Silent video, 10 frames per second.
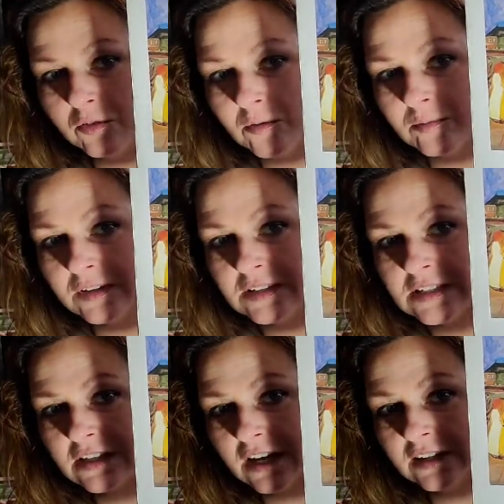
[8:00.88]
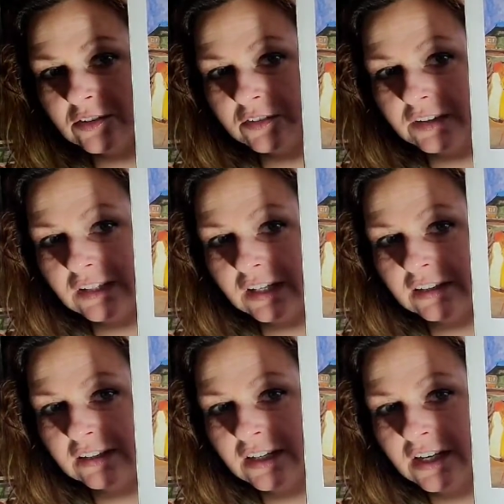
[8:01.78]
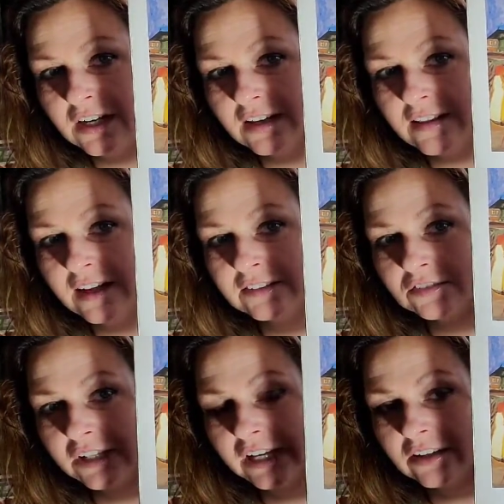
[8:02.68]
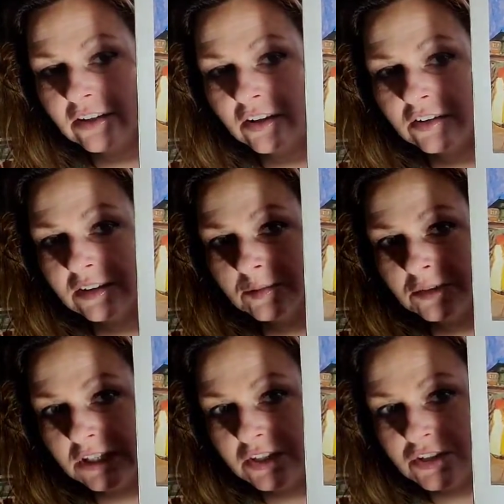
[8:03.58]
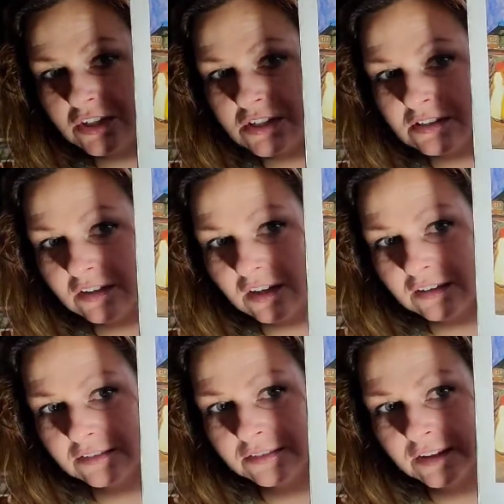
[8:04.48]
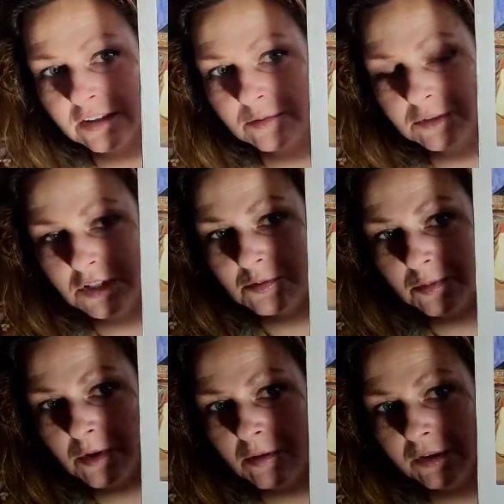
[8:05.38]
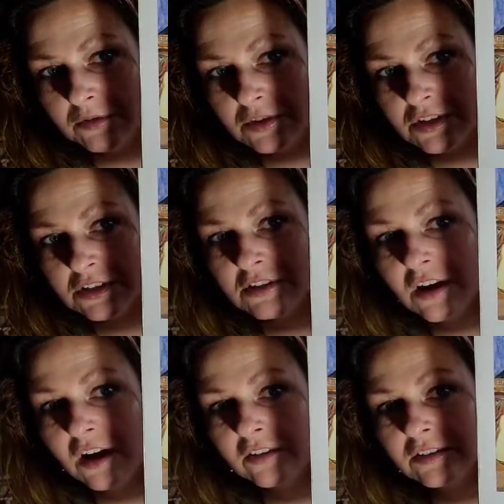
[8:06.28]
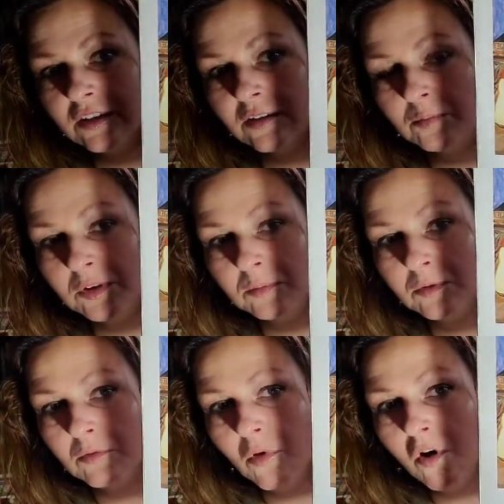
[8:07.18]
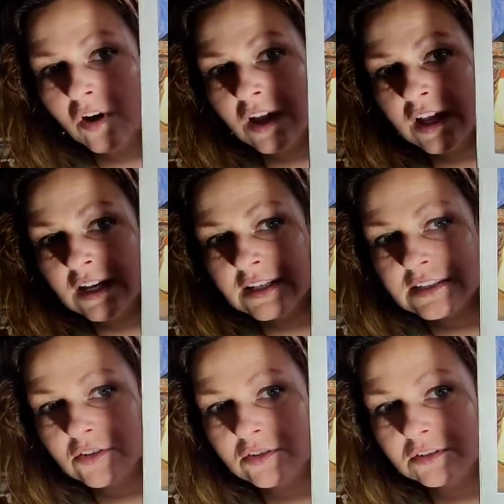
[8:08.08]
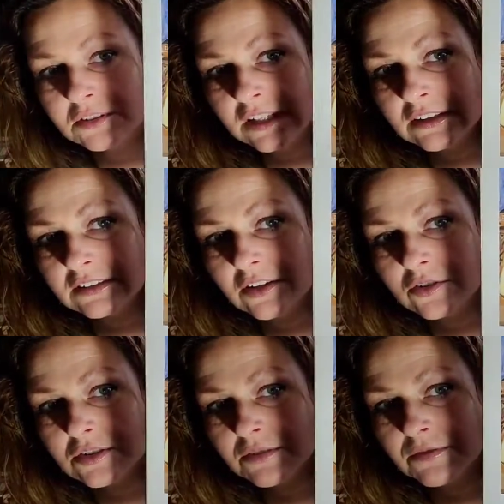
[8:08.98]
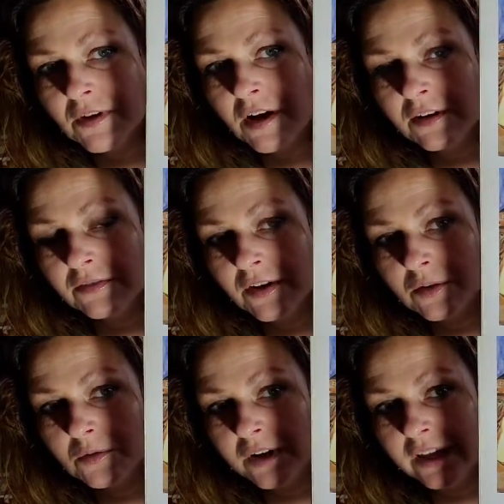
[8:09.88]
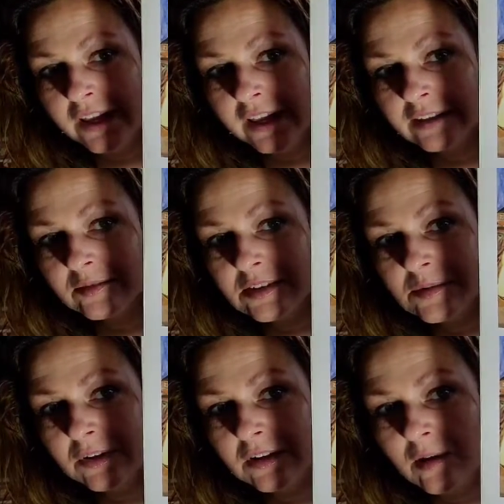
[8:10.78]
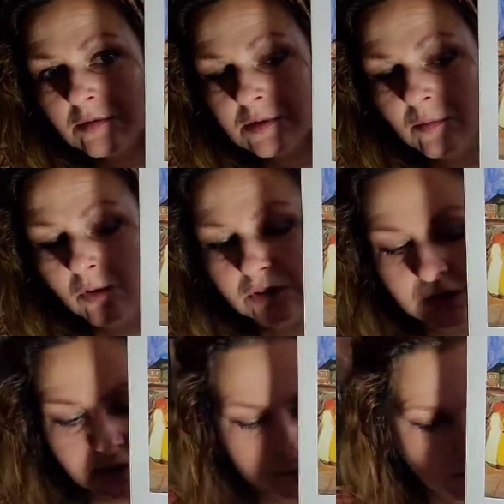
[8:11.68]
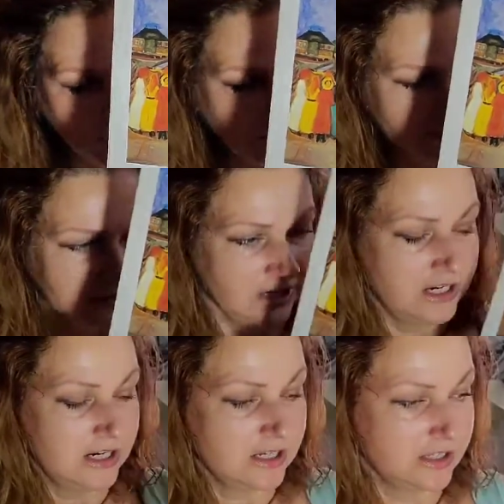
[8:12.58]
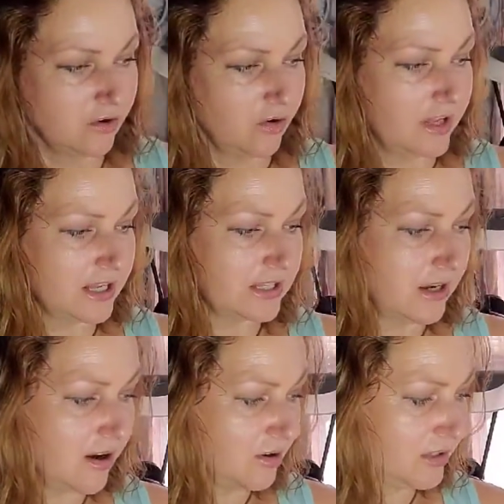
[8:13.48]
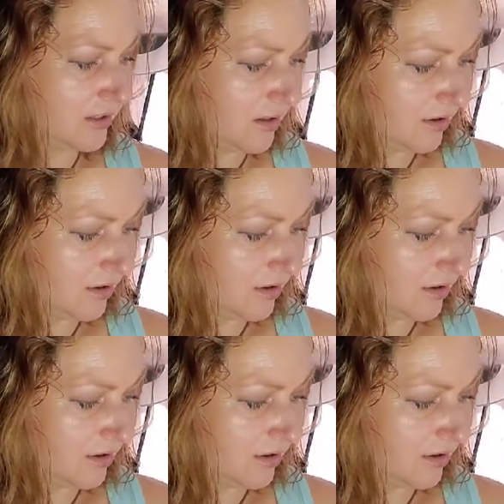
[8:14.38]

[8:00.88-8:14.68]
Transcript: from the side over here, that rail on the bridge, it's a kind of like the bridge probably which is allowed people walk, so the rail goes far away, and it's become smaller and smaller. So that's how the